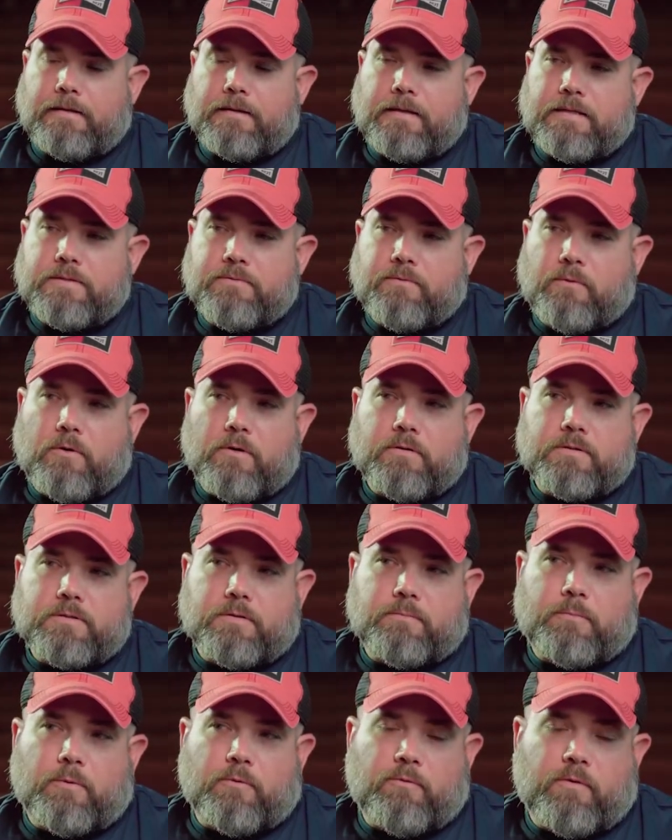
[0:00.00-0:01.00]
As far
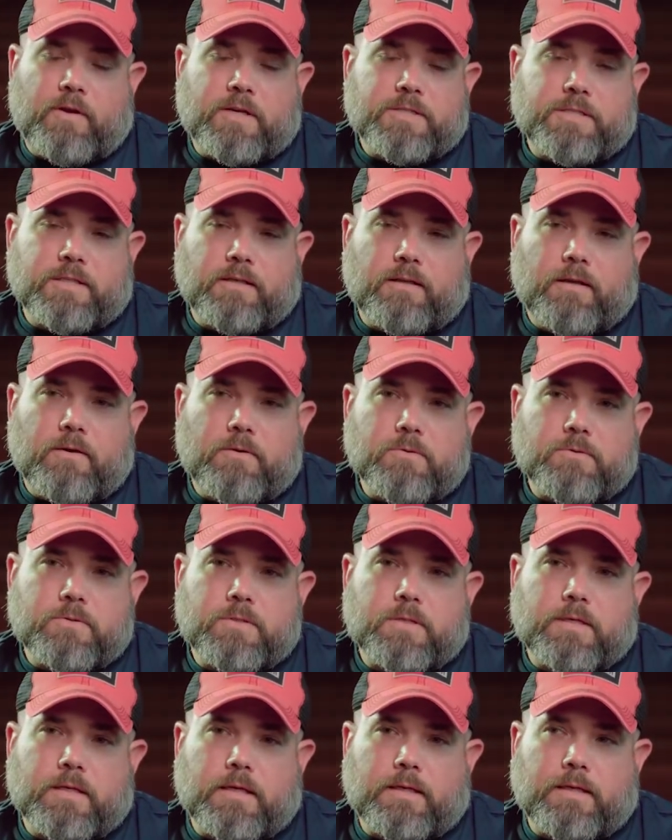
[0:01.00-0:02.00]
as a profession
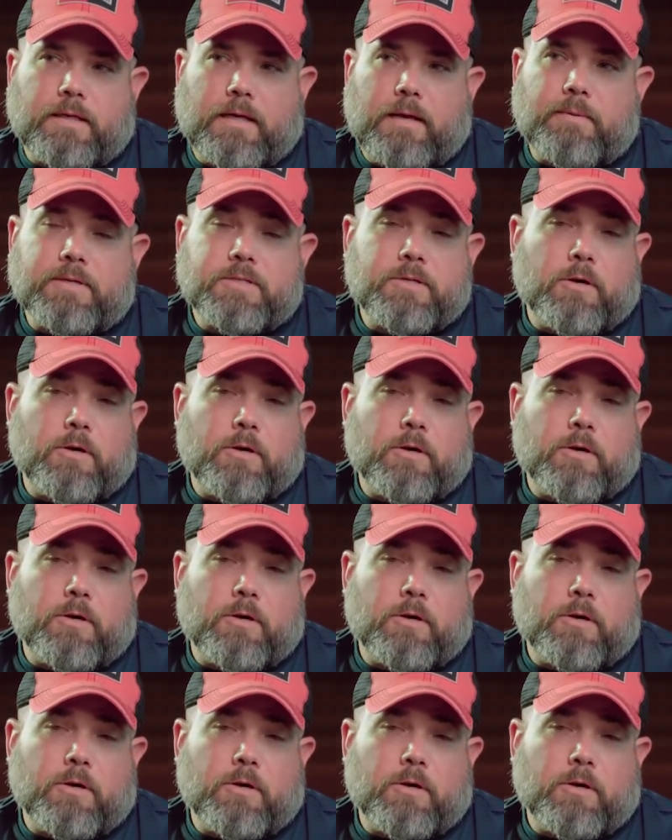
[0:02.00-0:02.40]
goes, I'm